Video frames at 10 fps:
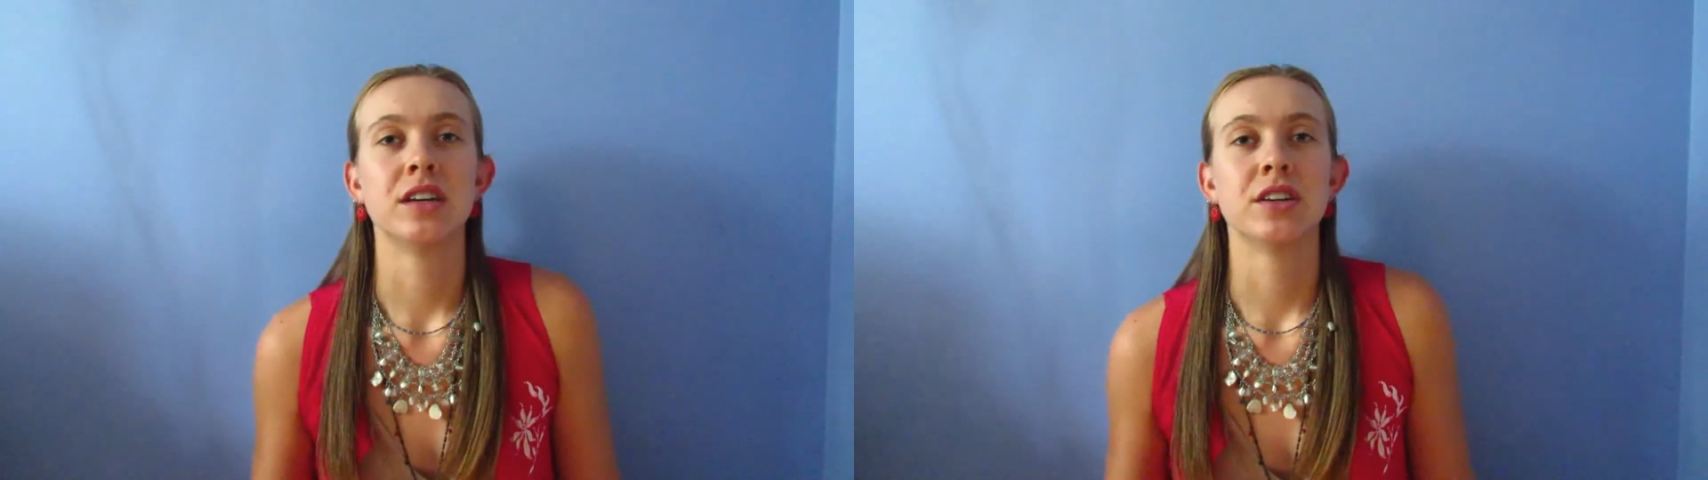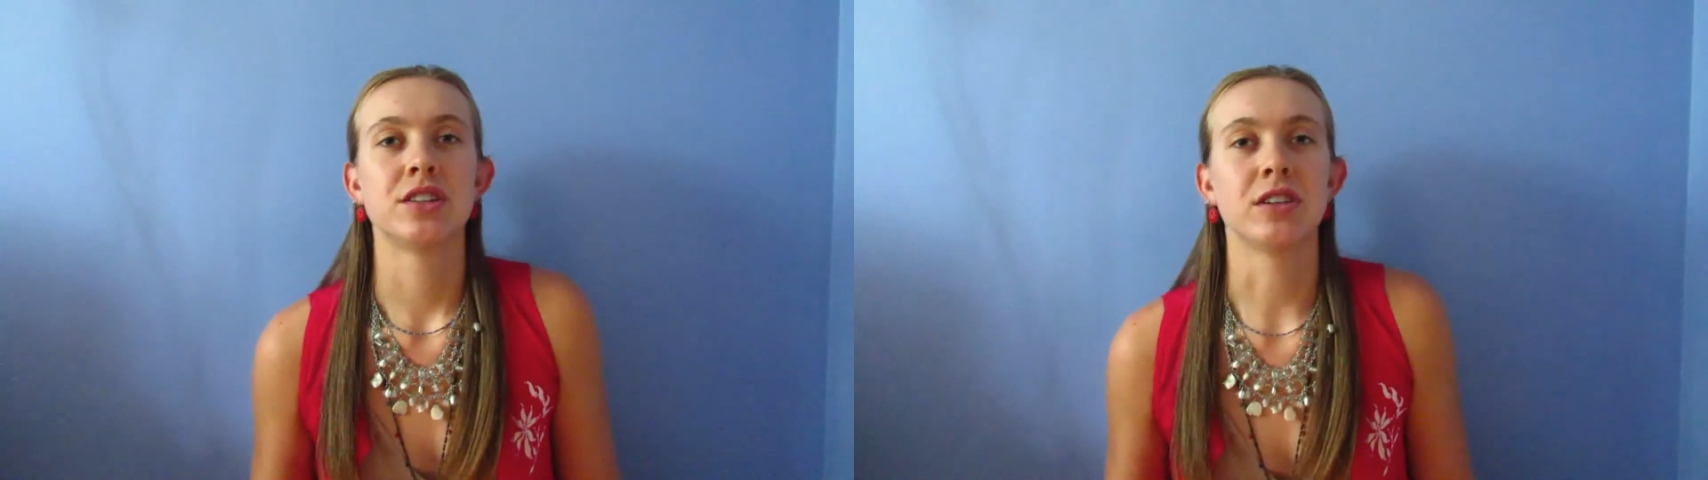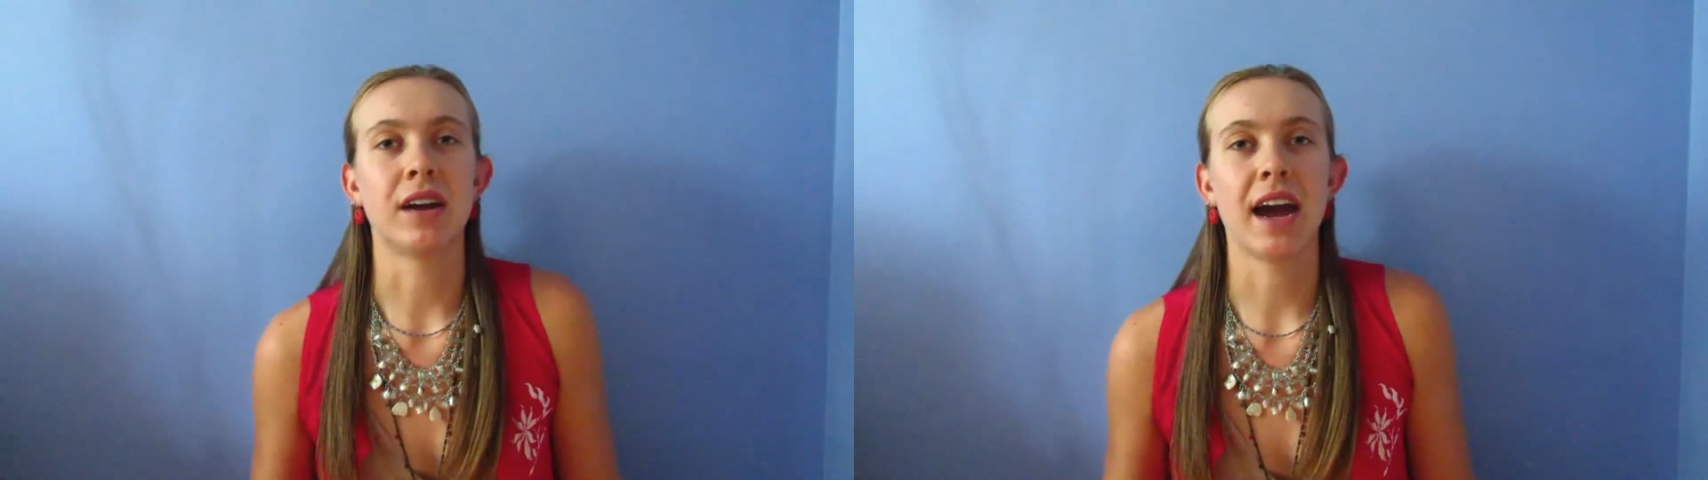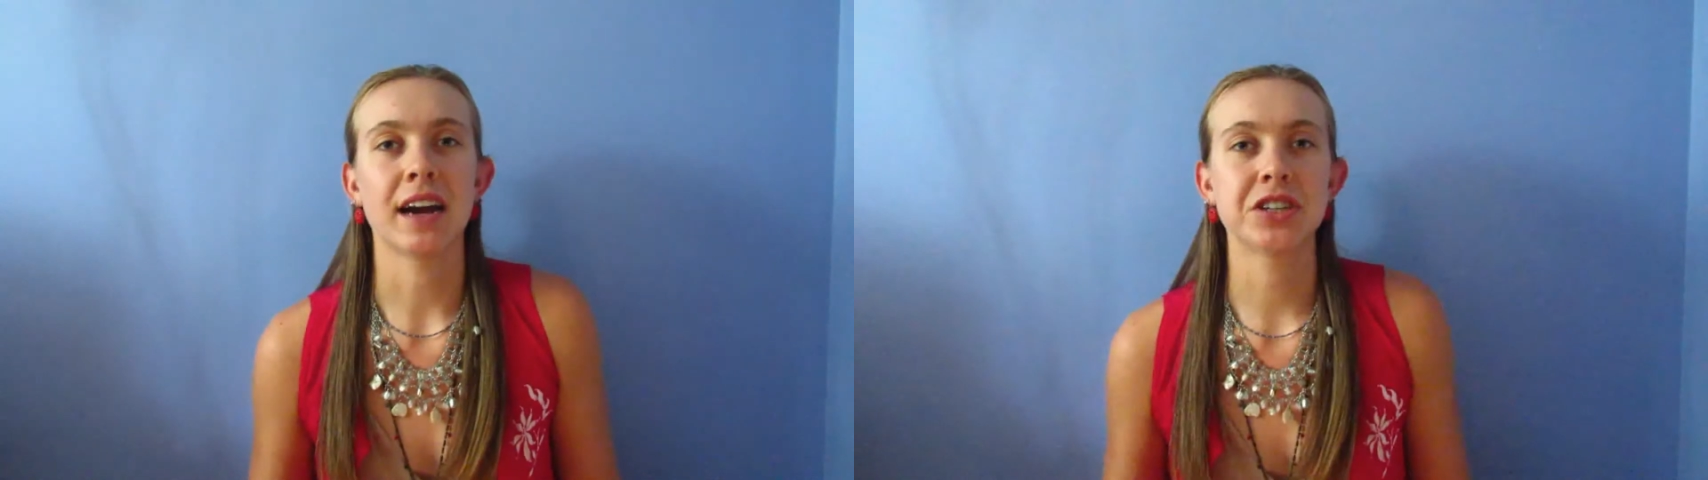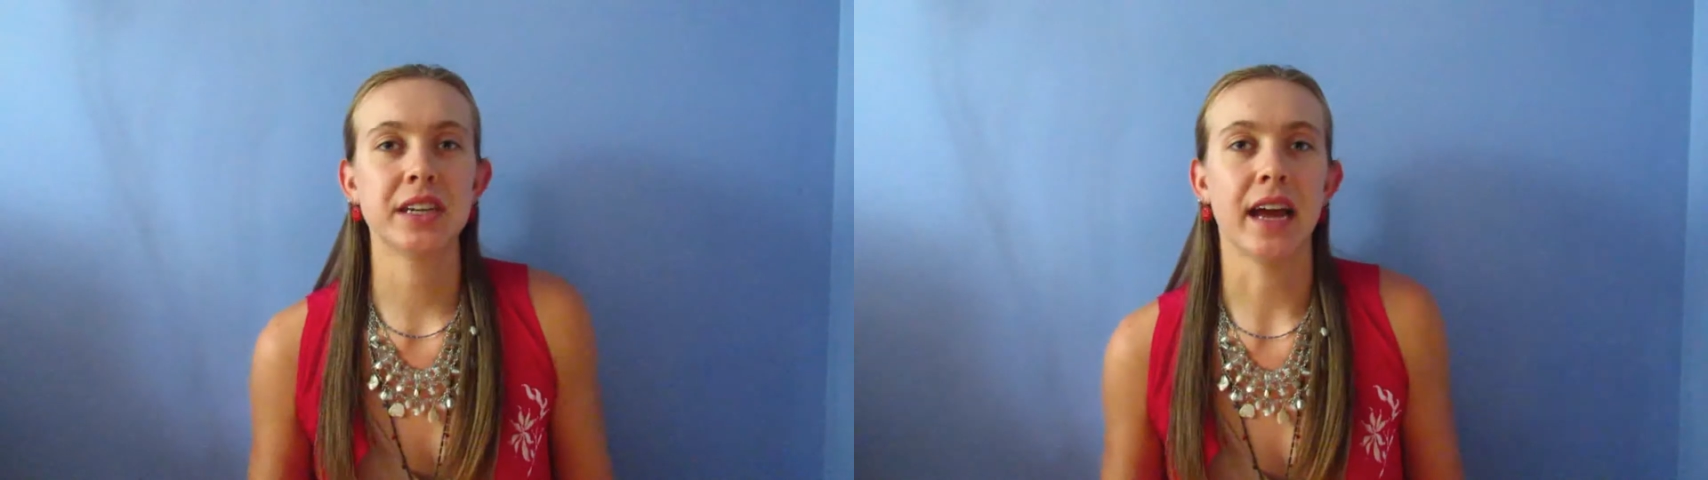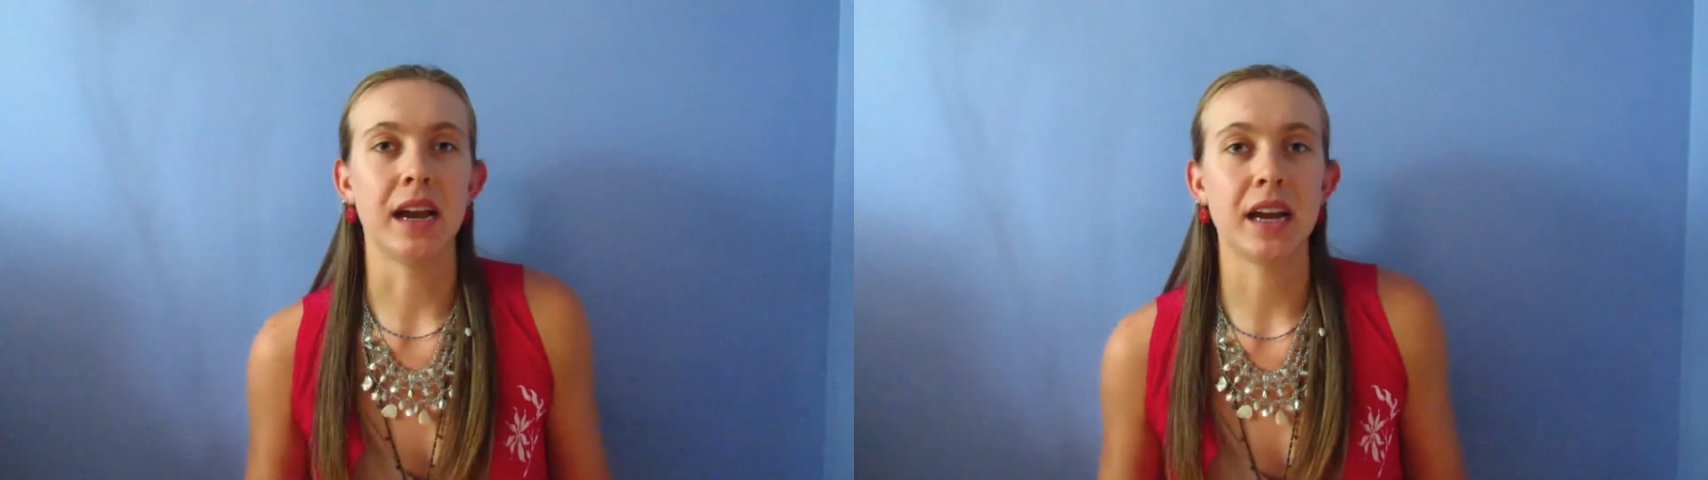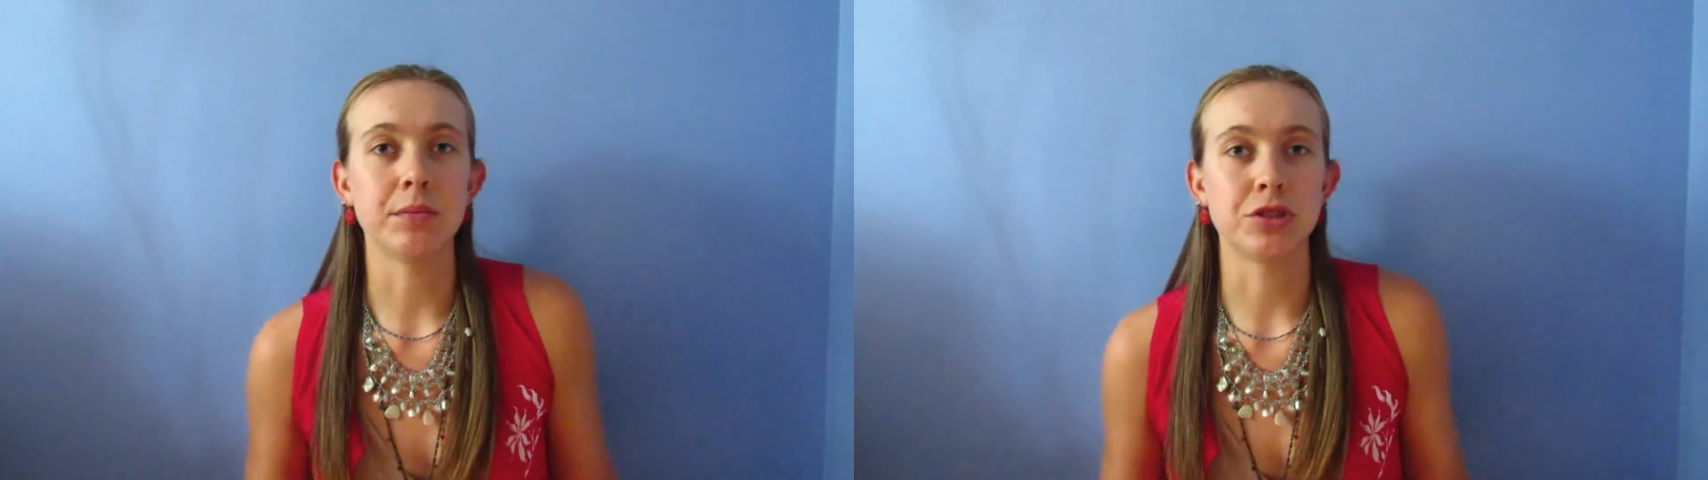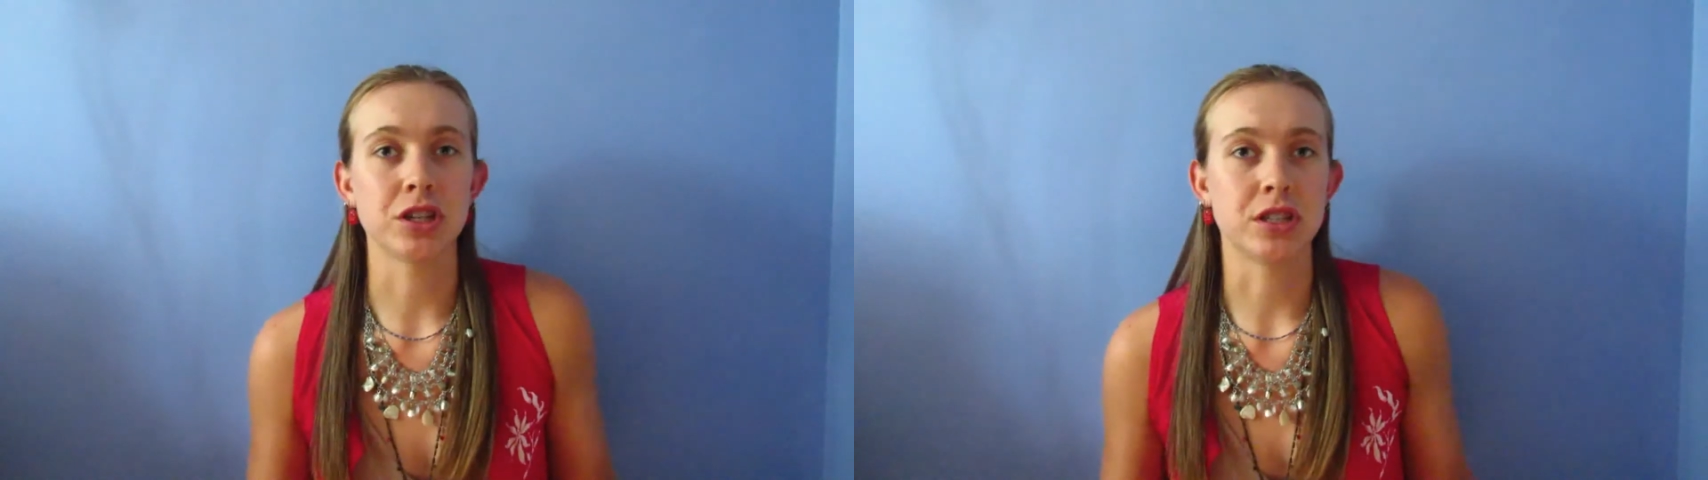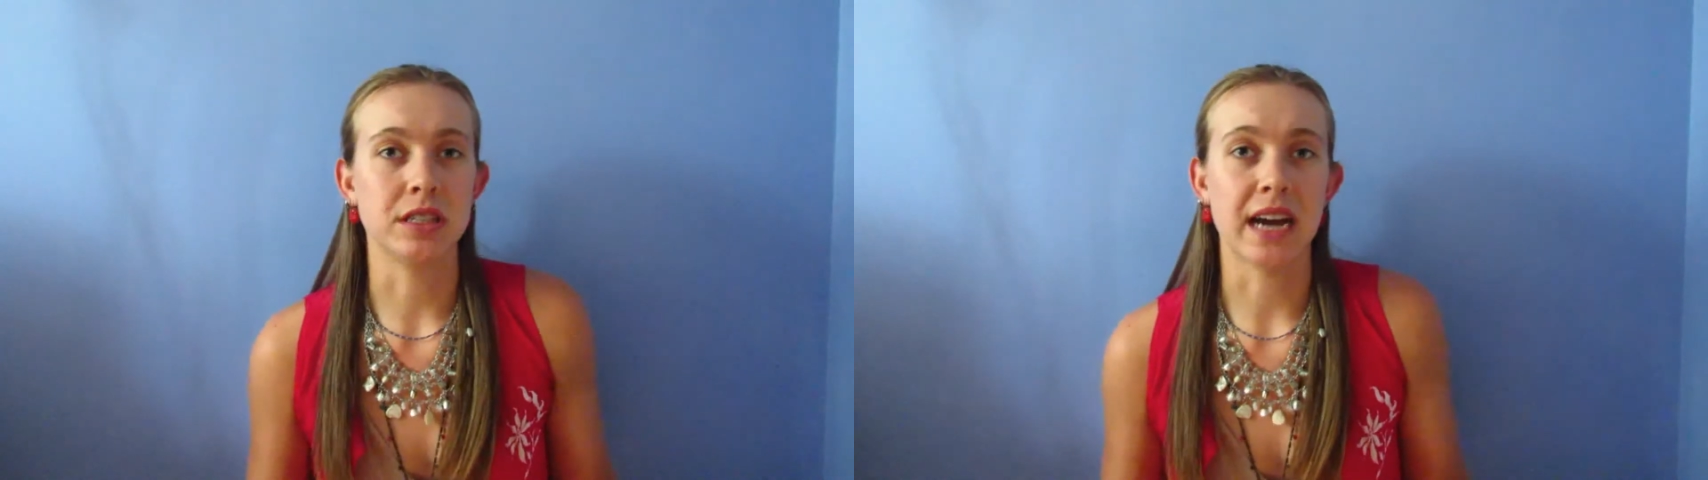So I actually ended up just